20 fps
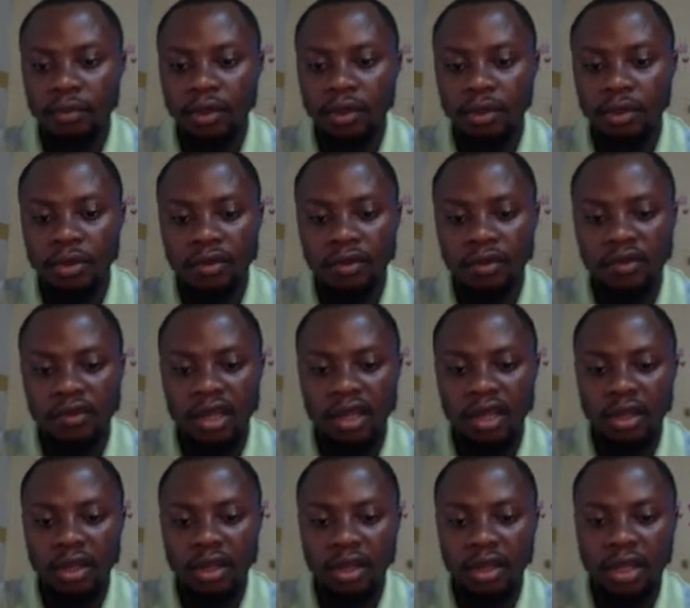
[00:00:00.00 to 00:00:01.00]
Let me just
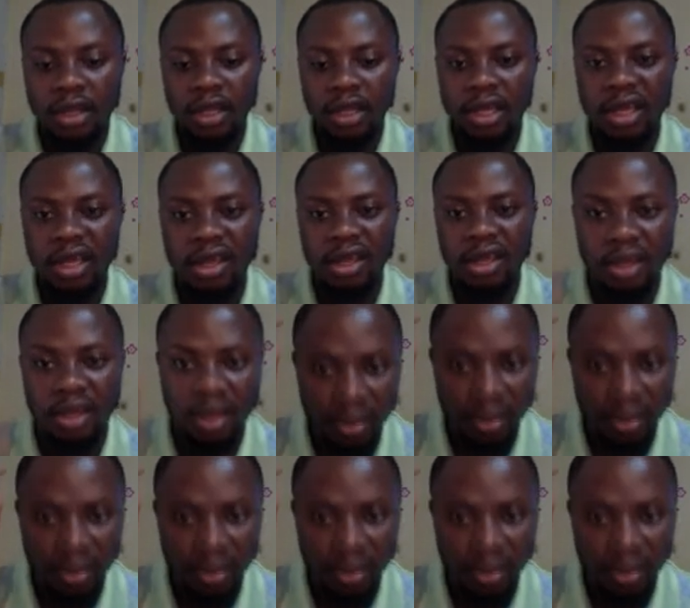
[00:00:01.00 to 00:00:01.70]
take cake.